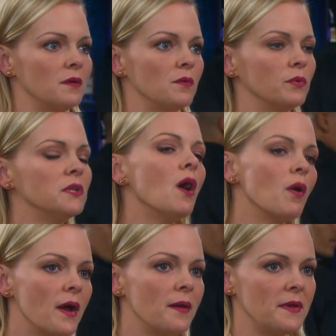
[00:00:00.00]
well, no,
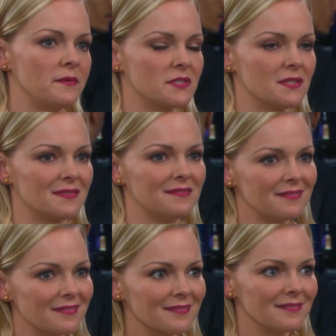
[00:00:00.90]
I mean, it's just
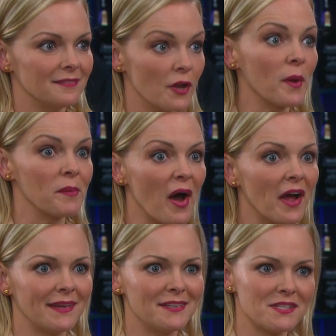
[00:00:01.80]
knowing
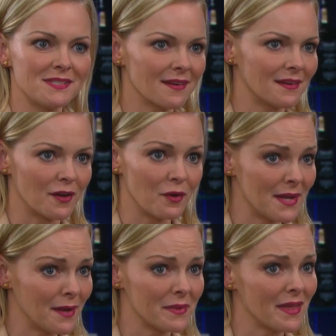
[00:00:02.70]
Bonnie, she's not gonna go
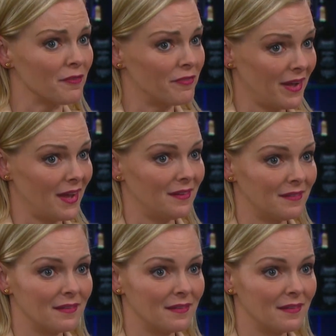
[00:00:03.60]
down without a fight.